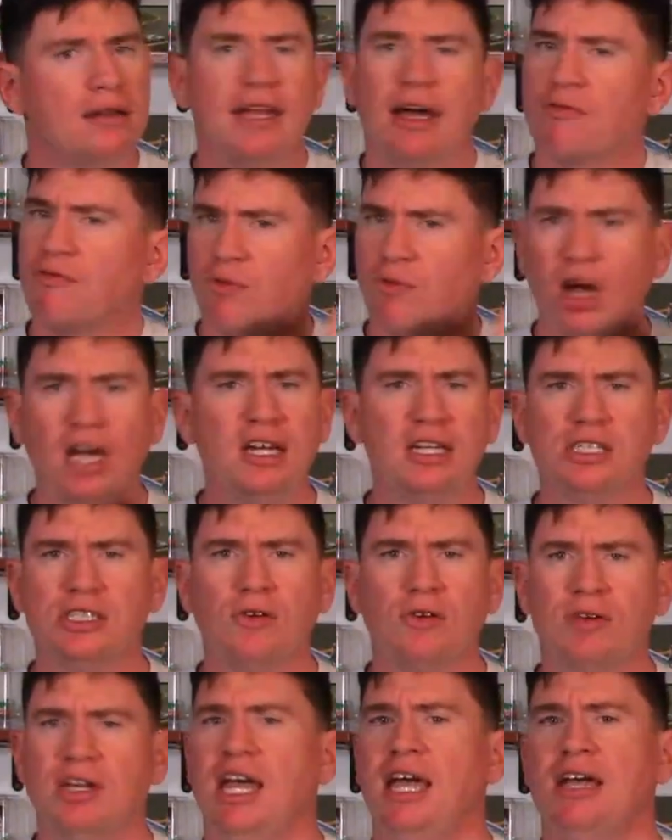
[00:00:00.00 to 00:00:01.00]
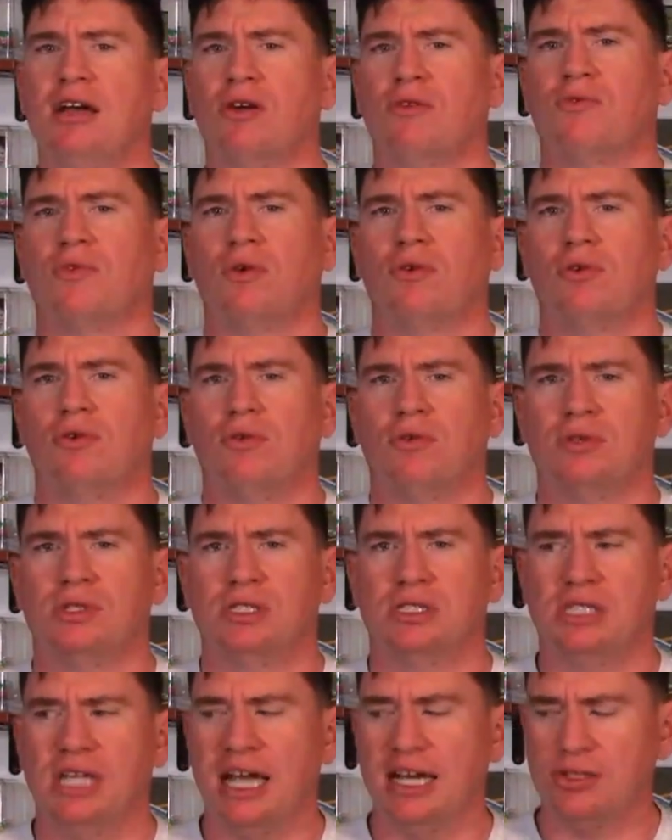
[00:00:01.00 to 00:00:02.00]
Now, rain is okay on road
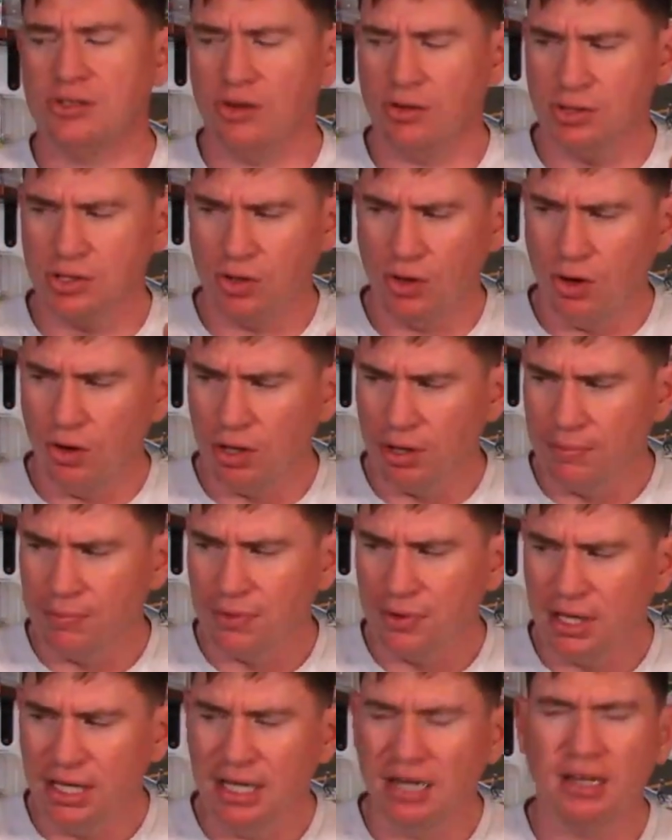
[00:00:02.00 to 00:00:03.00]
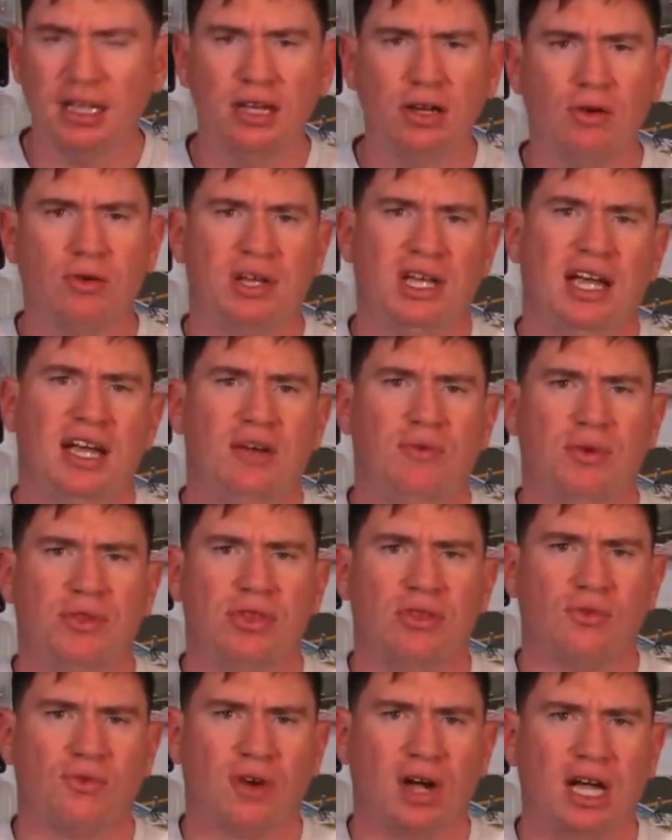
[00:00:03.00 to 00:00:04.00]
courses. NASCAR is completely okay
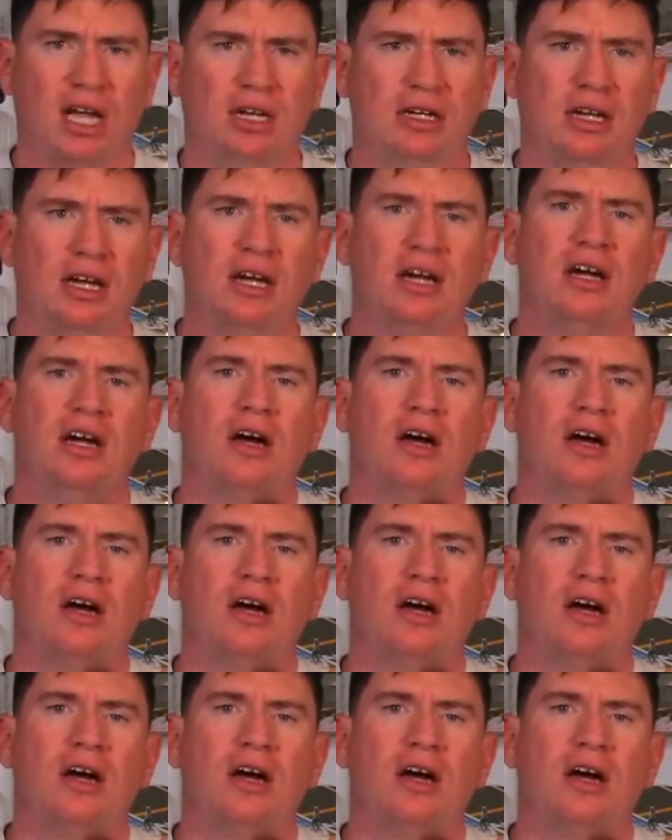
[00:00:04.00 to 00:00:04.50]
with the rain.